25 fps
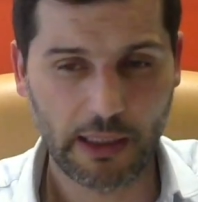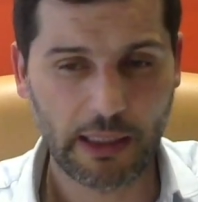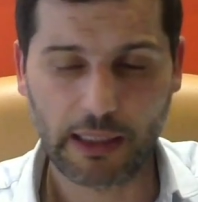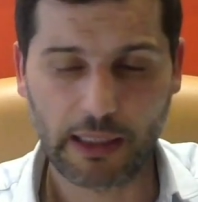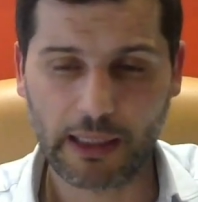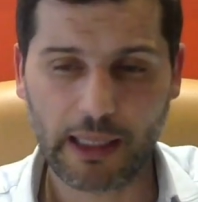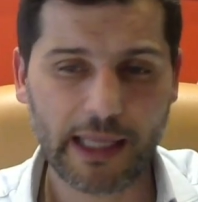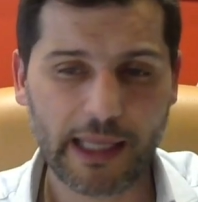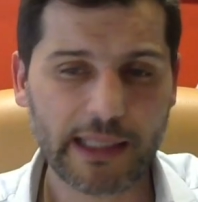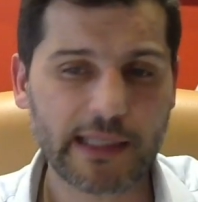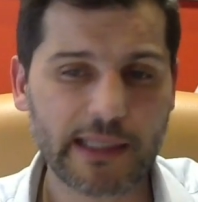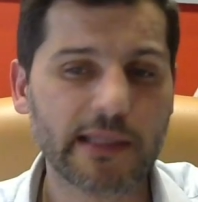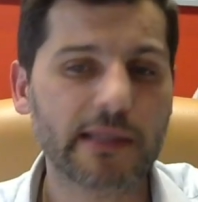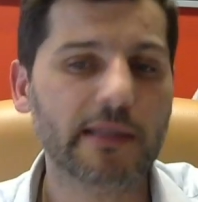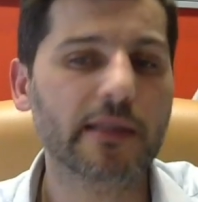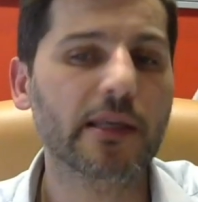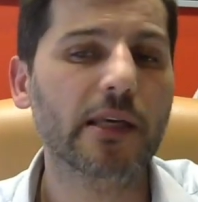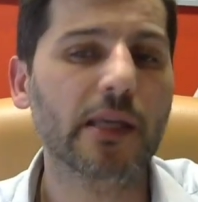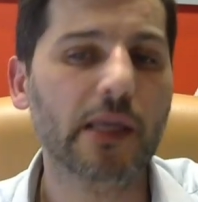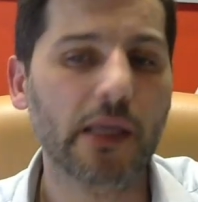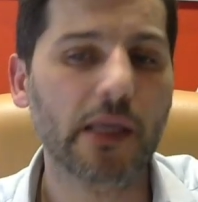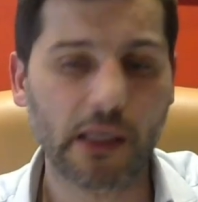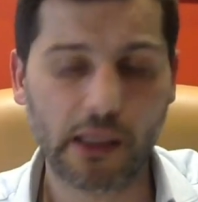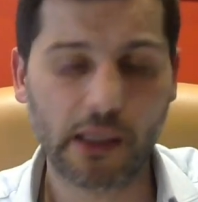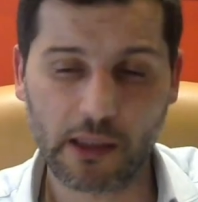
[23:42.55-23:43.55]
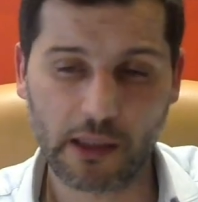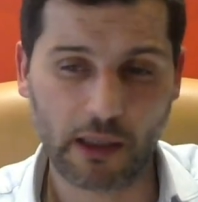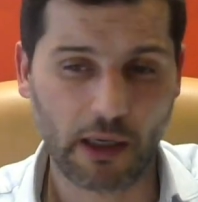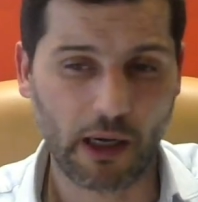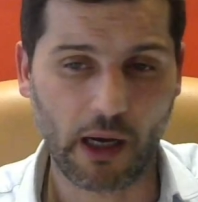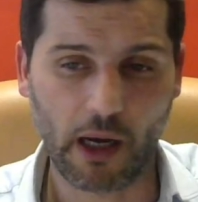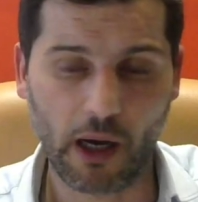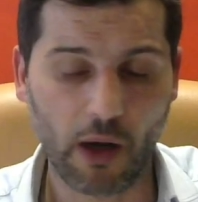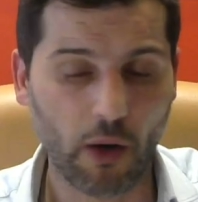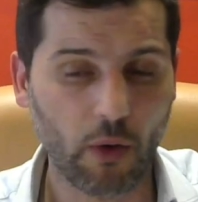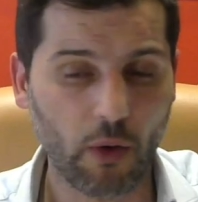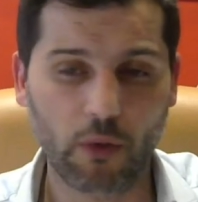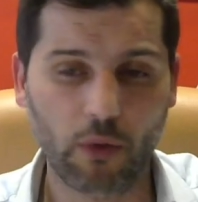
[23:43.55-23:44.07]
Let's see
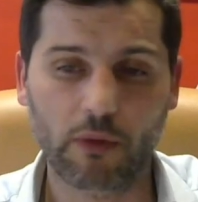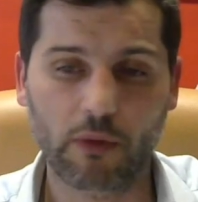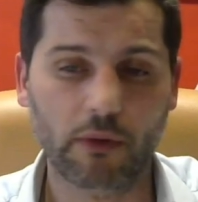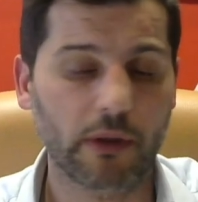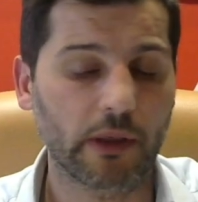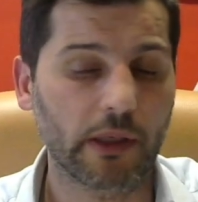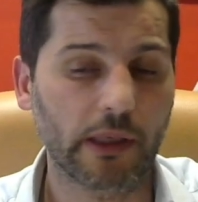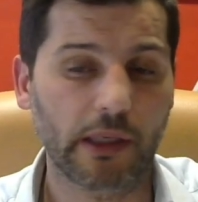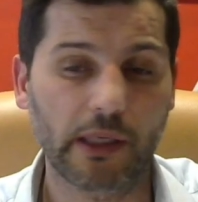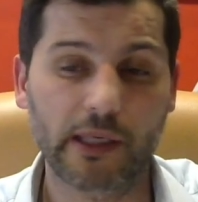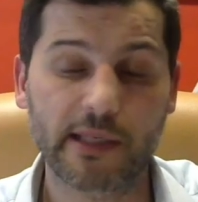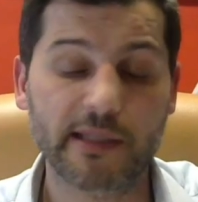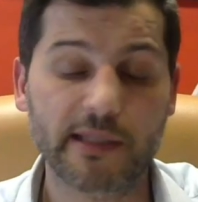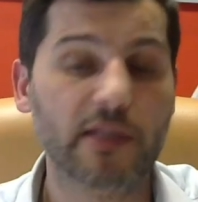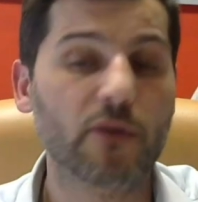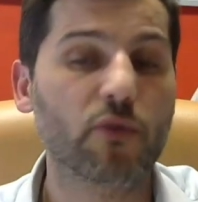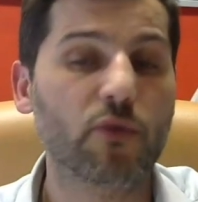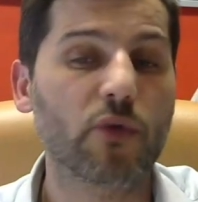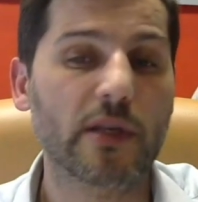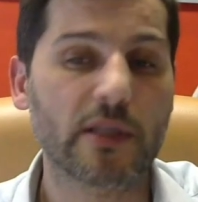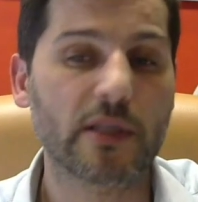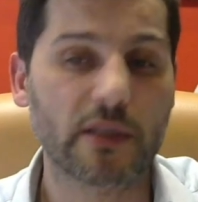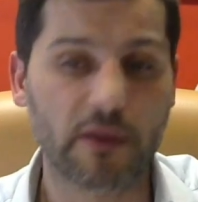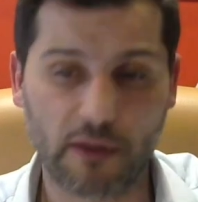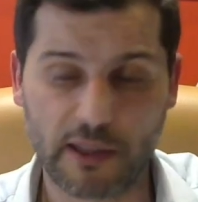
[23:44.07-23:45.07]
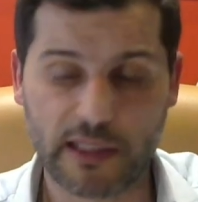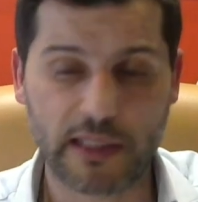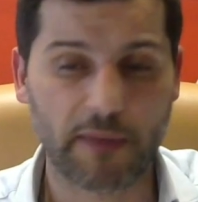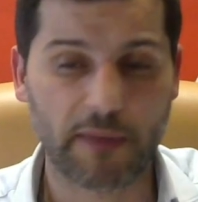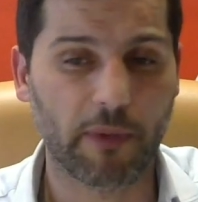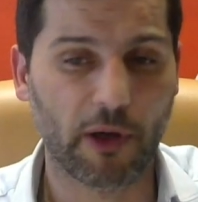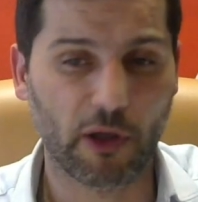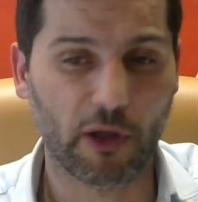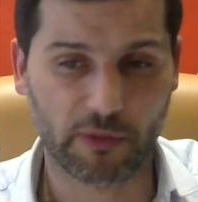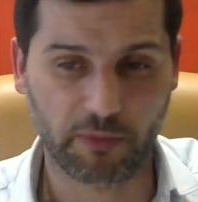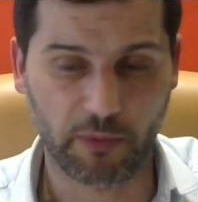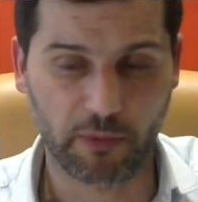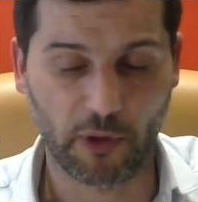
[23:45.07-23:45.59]
how is the results
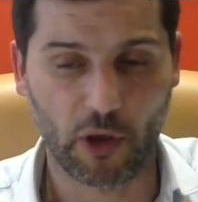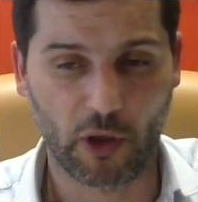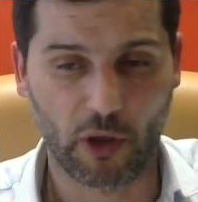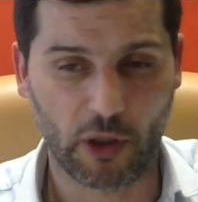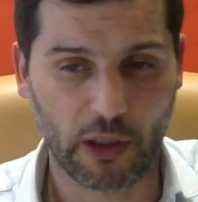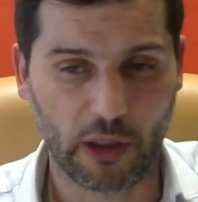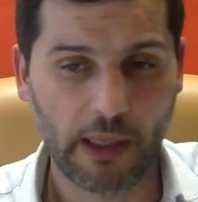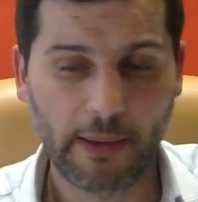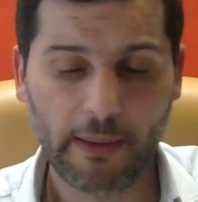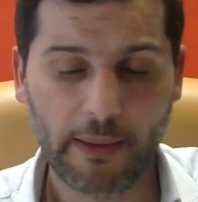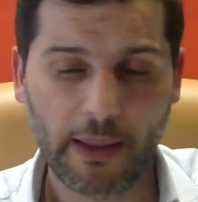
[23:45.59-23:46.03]
about blog.